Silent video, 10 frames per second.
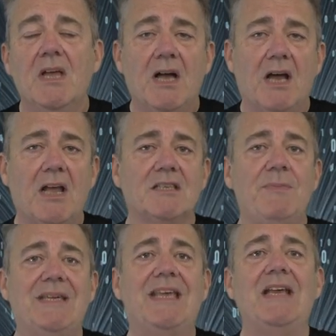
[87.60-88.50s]
I'd like
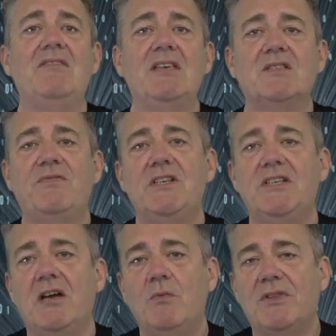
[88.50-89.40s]
to begin this
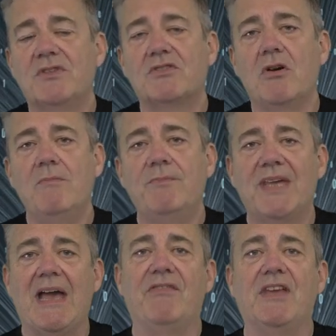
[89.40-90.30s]
video with some
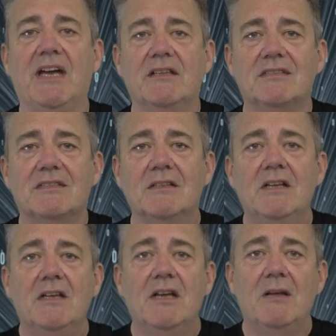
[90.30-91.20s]
caveats.
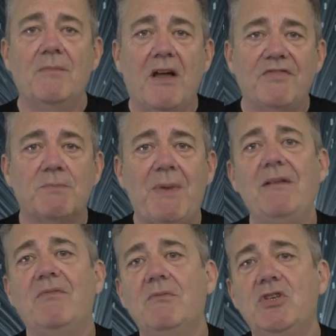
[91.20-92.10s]
I've
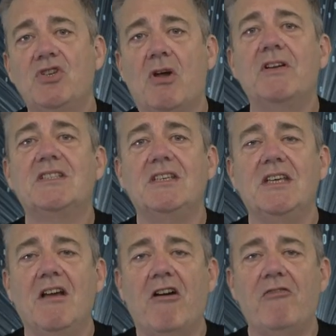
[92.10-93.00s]
spent the
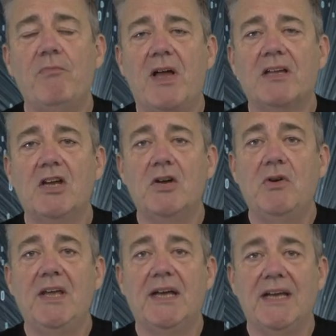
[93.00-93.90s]
majority of my
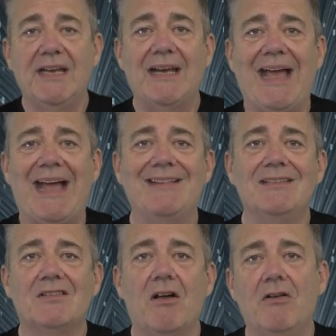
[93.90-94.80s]
career in
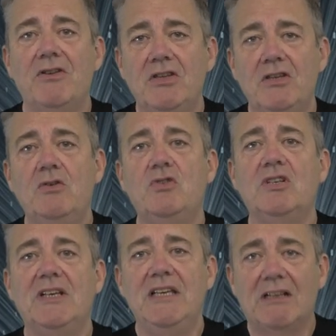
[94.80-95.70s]
hands-on,
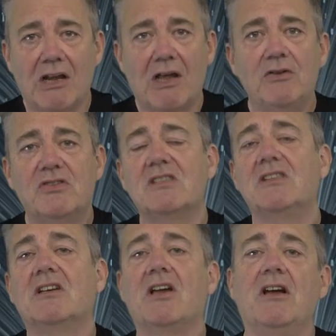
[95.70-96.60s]
usually close to
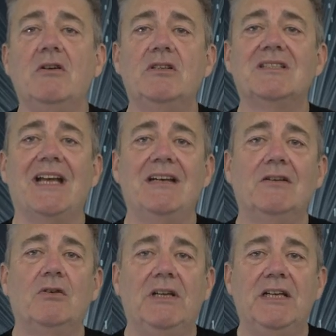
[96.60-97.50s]
the code
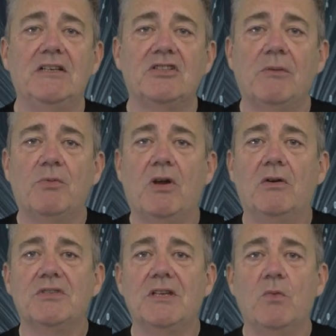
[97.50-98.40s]
technical leadership
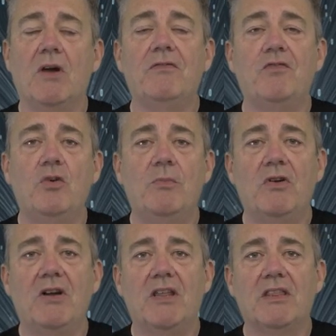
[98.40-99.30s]
roles in one form
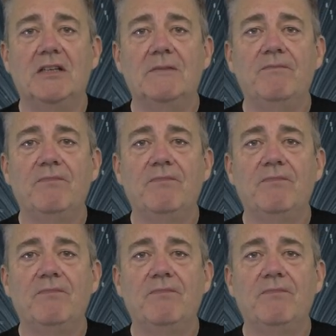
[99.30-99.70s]
or another.